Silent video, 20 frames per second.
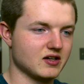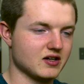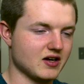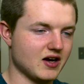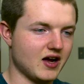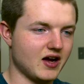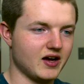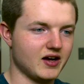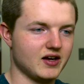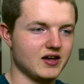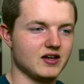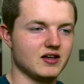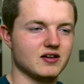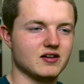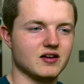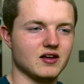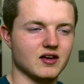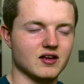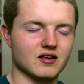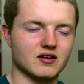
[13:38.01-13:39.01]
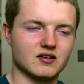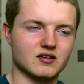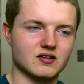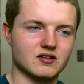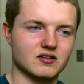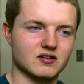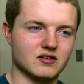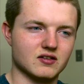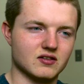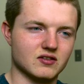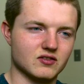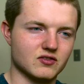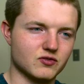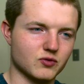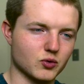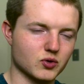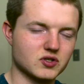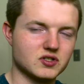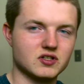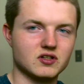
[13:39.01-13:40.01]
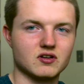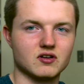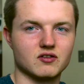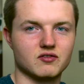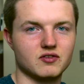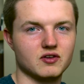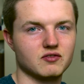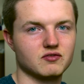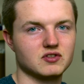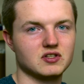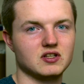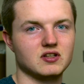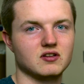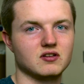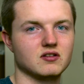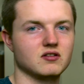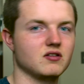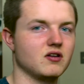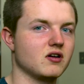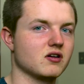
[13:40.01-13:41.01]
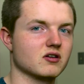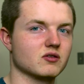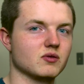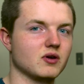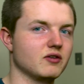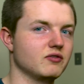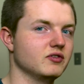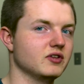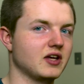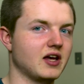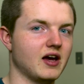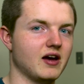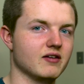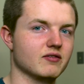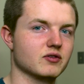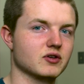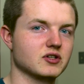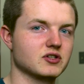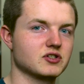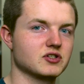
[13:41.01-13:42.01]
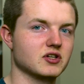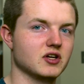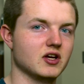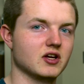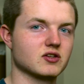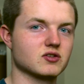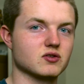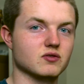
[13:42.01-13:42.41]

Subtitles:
9 and 14 or 15 are roughly average.